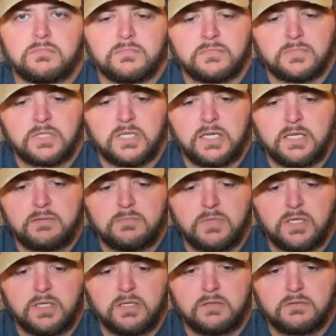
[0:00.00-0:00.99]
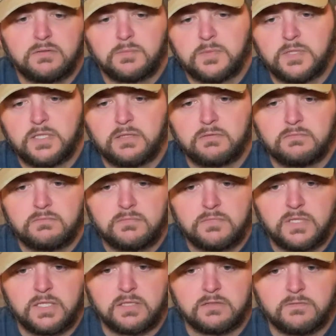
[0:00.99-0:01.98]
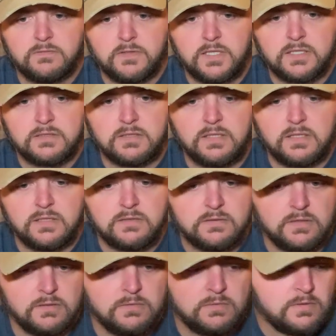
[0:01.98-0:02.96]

light, but I mean it is a flashlight, so